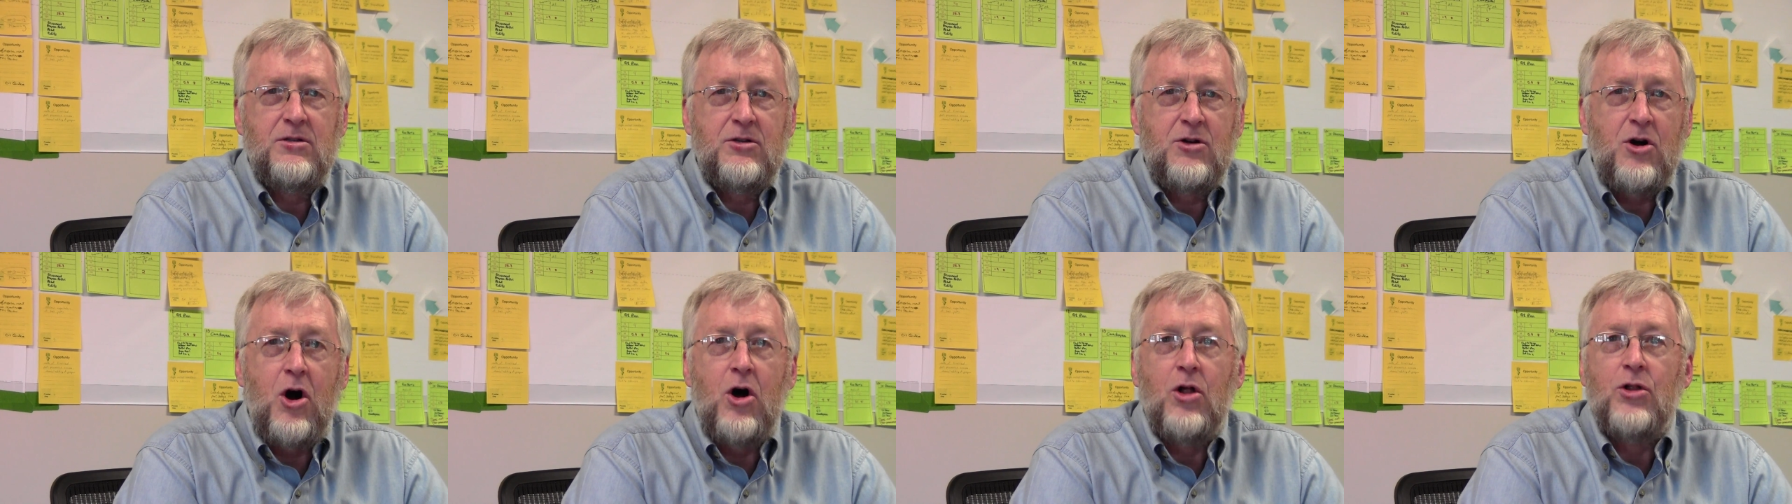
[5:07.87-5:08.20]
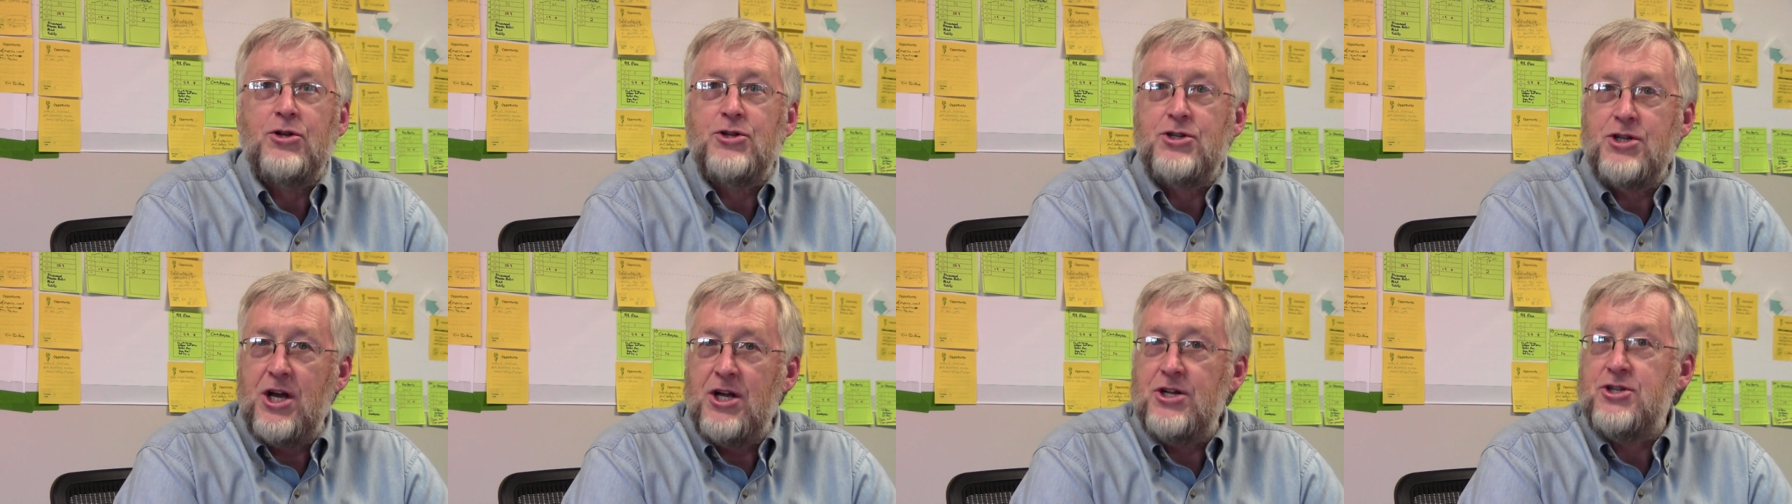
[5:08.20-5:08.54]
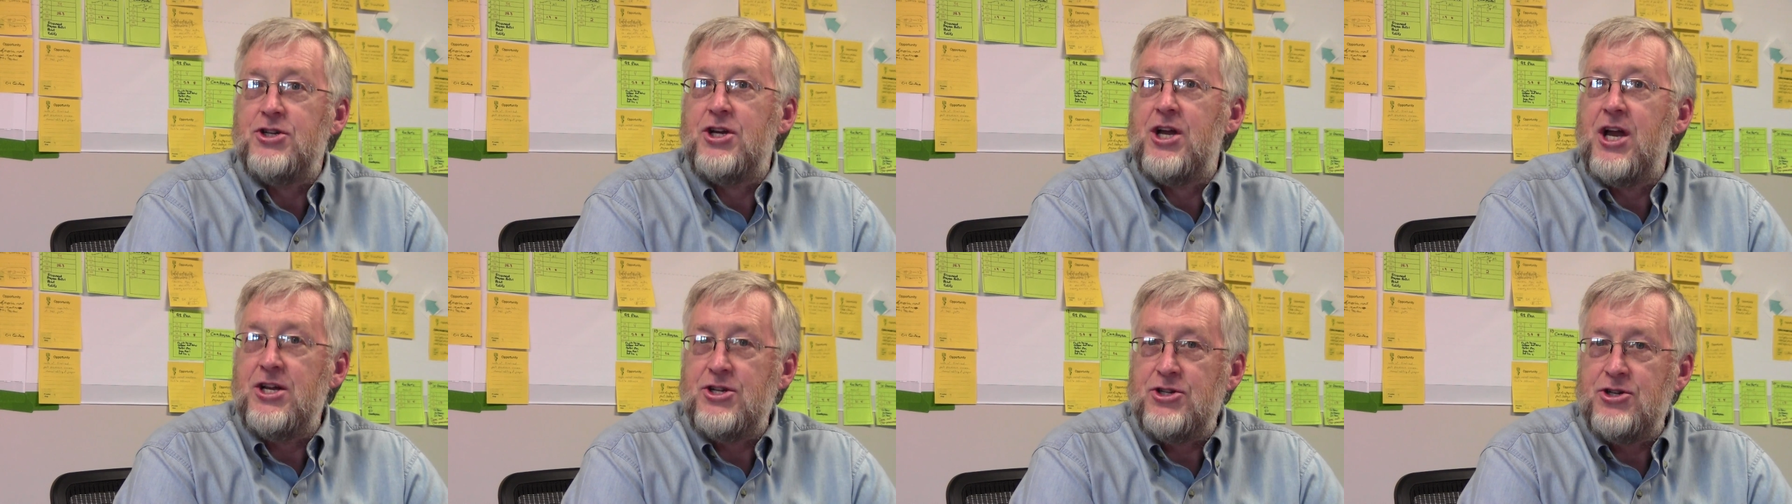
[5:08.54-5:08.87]
college
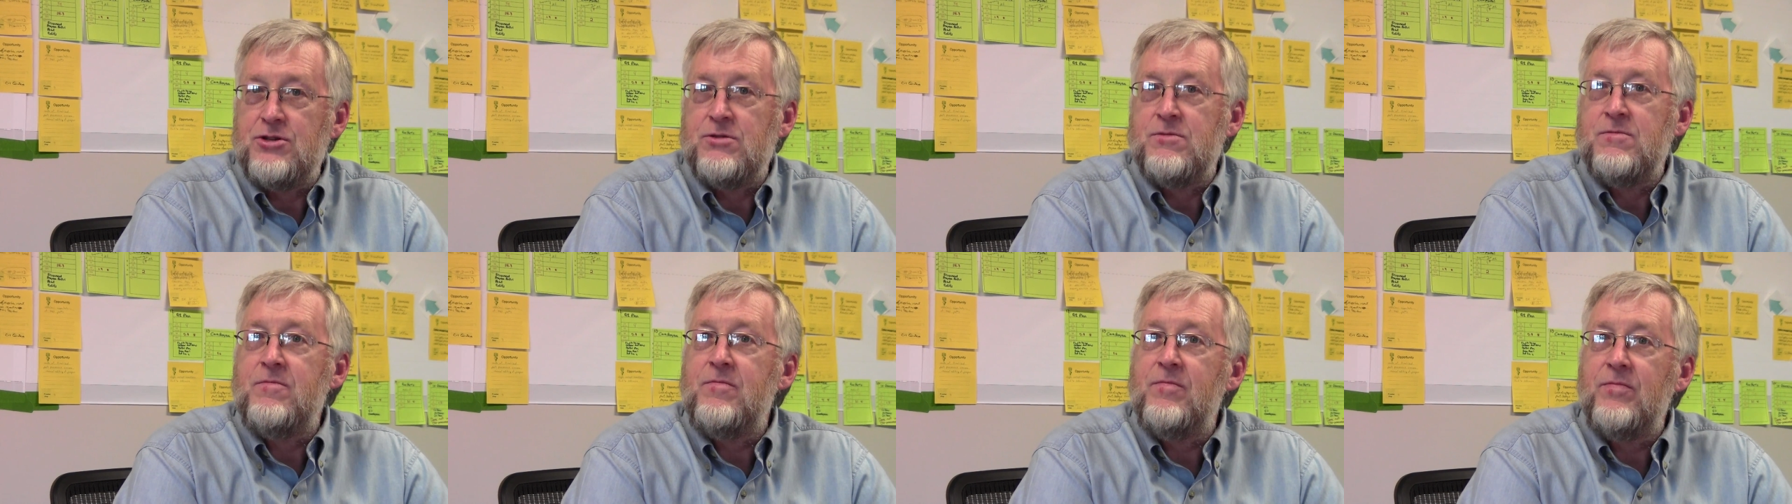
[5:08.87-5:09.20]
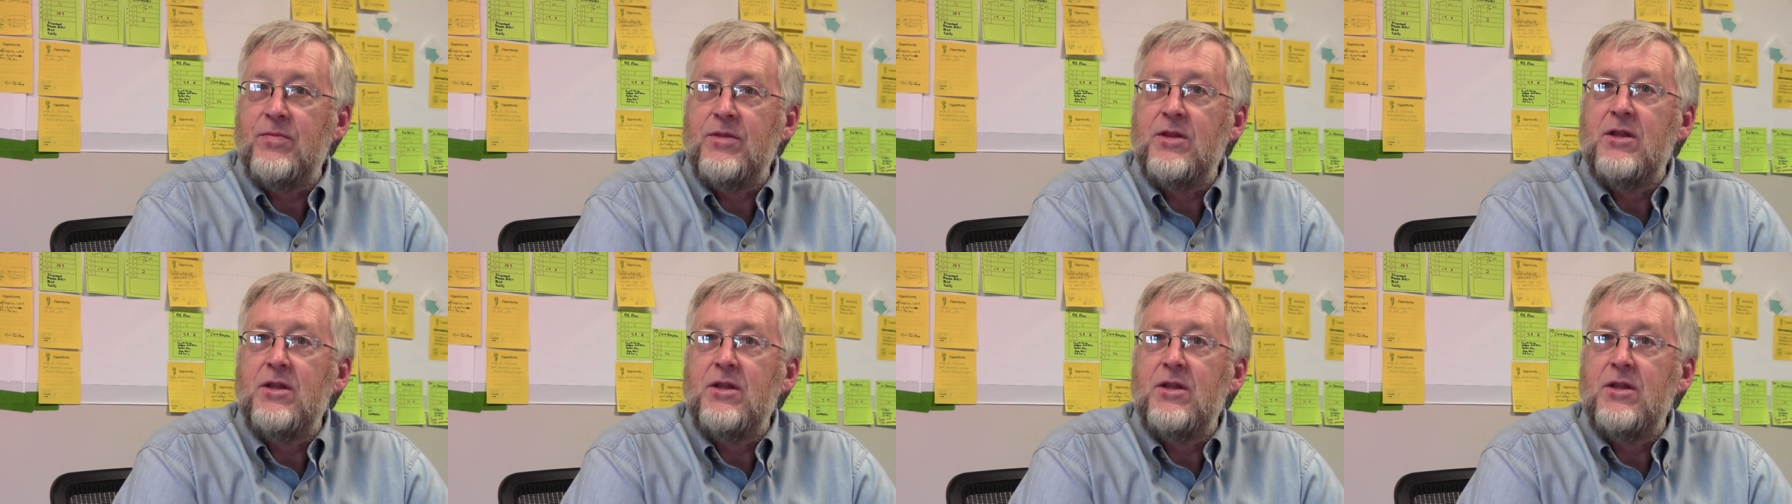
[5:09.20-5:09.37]
education.